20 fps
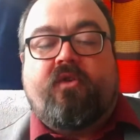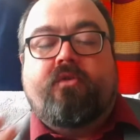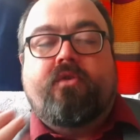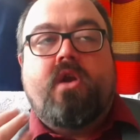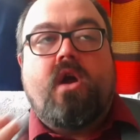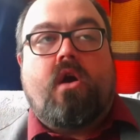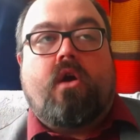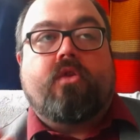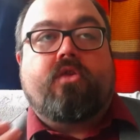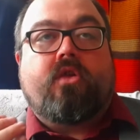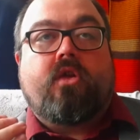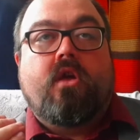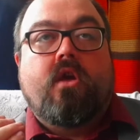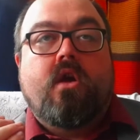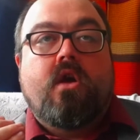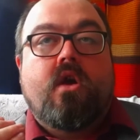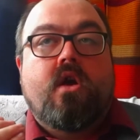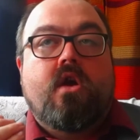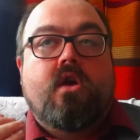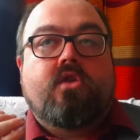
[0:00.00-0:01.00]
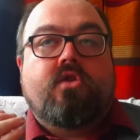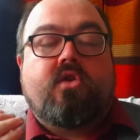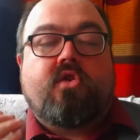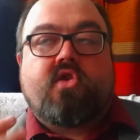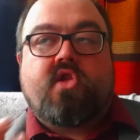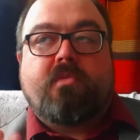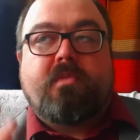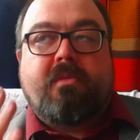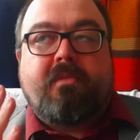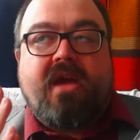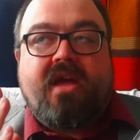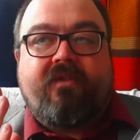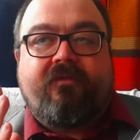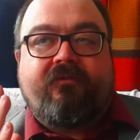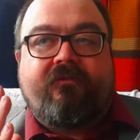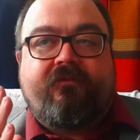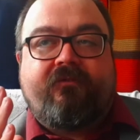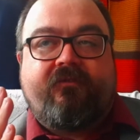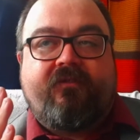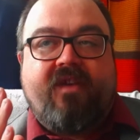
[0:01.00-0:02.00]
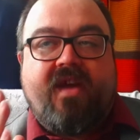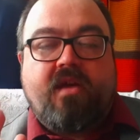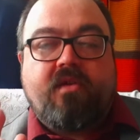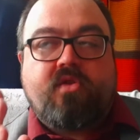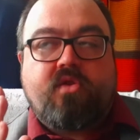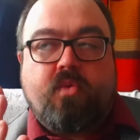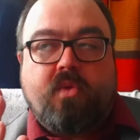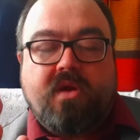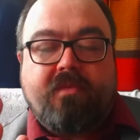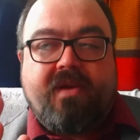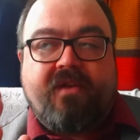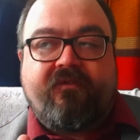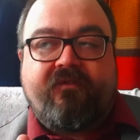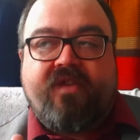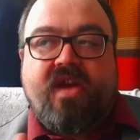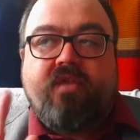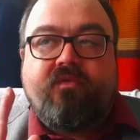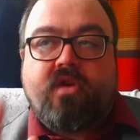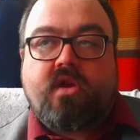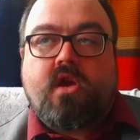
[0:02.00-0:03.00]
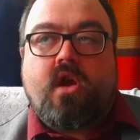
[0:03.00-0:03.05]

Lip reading: nod to one of my favourite